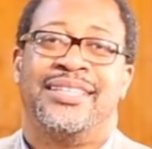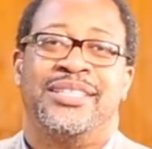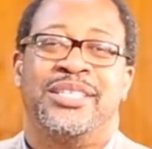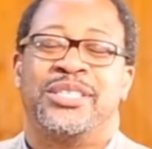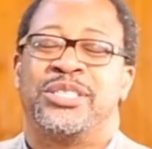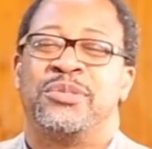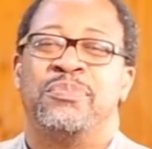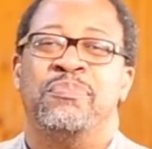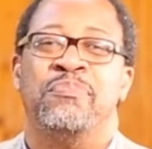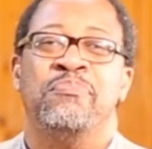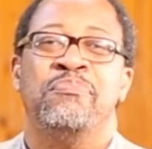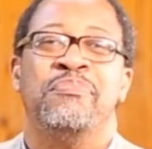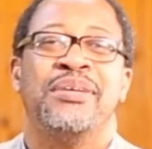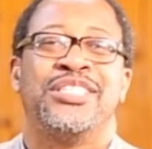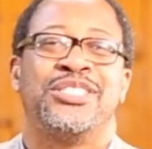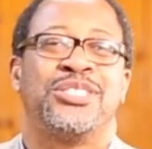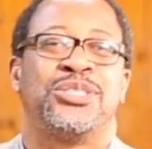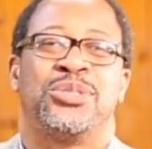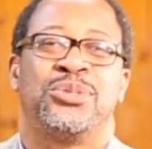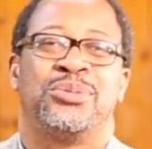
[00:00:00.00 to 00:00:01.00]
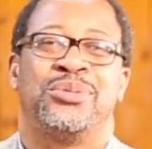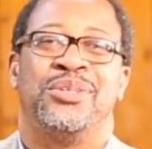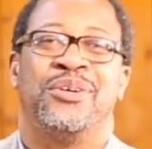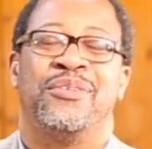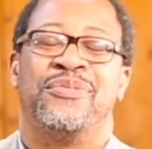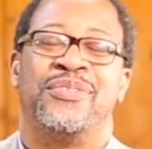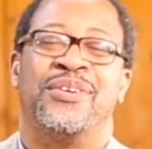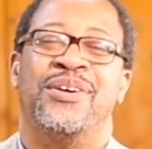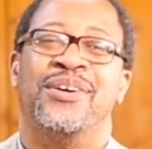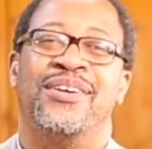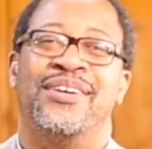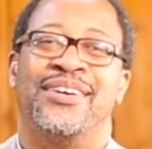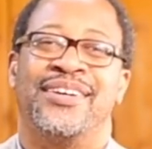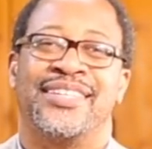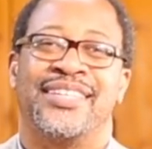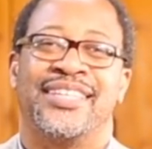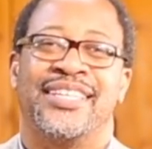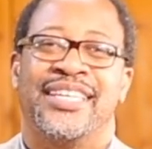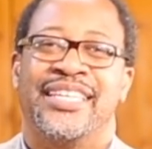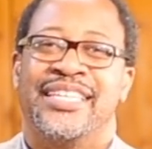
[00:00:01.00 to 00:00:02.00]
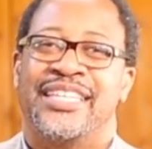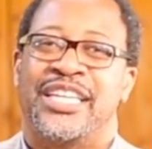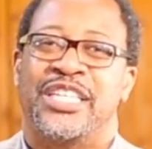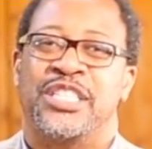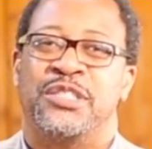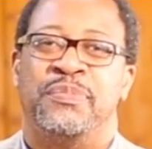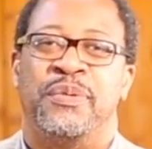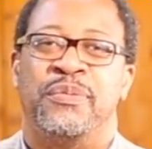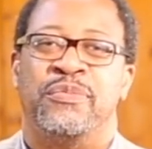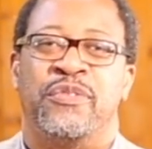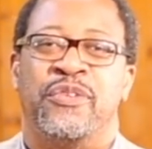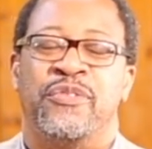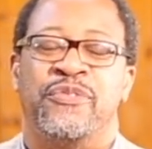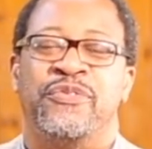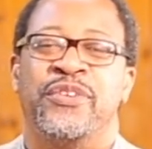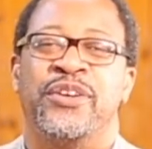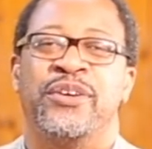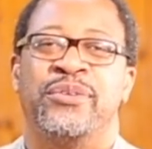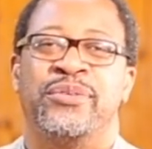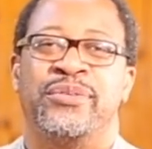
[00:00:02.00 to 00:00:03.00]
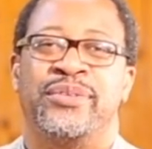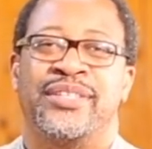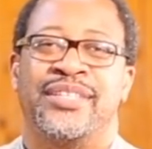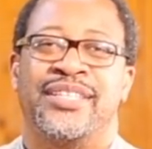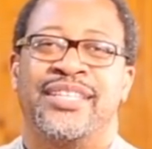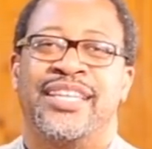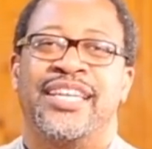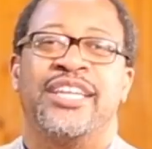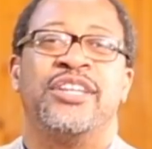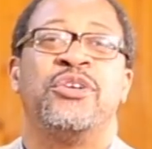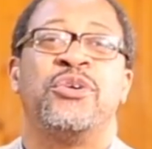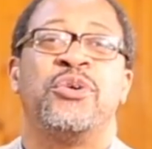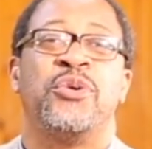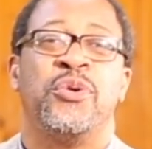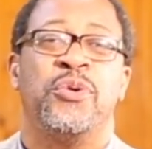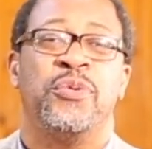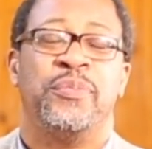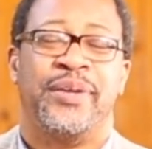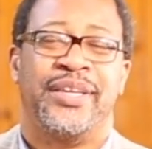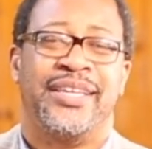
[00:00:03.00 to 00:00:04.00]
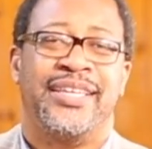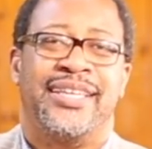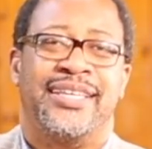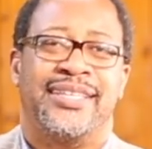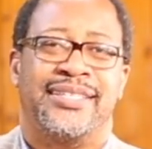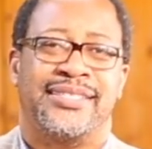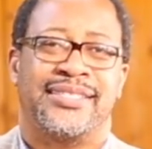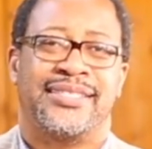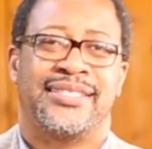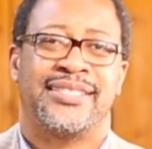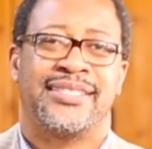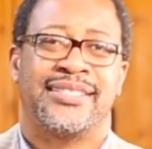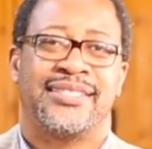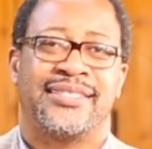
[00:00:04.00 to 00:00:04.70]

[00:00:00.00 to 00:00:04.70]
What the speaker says: this mystery of God that has been revealed in whom he is.